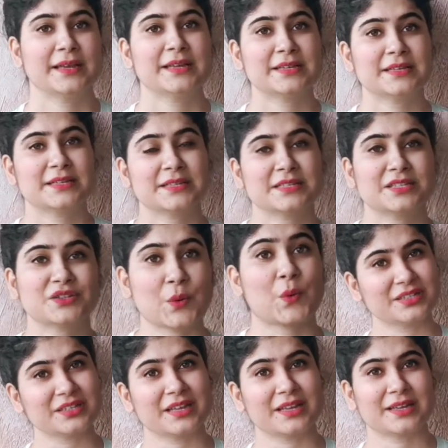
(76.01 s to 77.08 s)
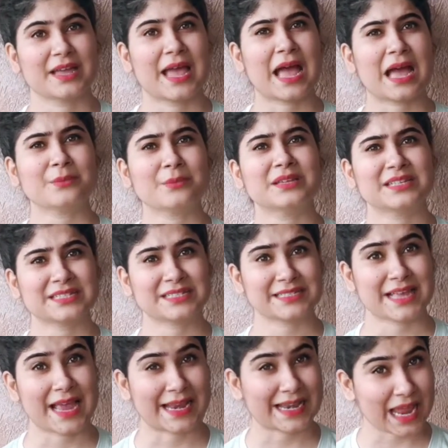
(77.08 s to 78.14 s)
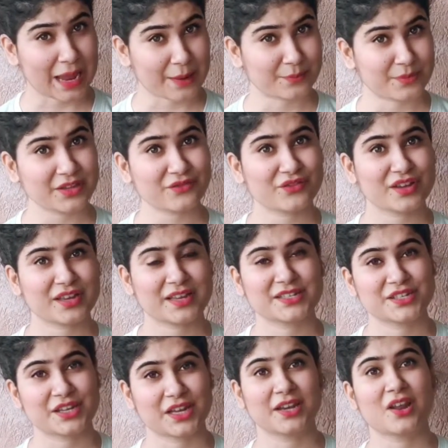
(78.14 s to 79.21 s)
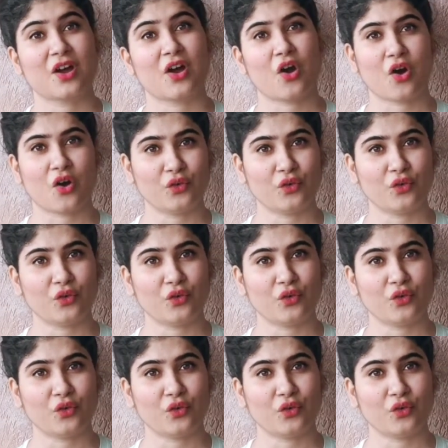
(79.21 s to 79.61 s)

So am is an abbreviation of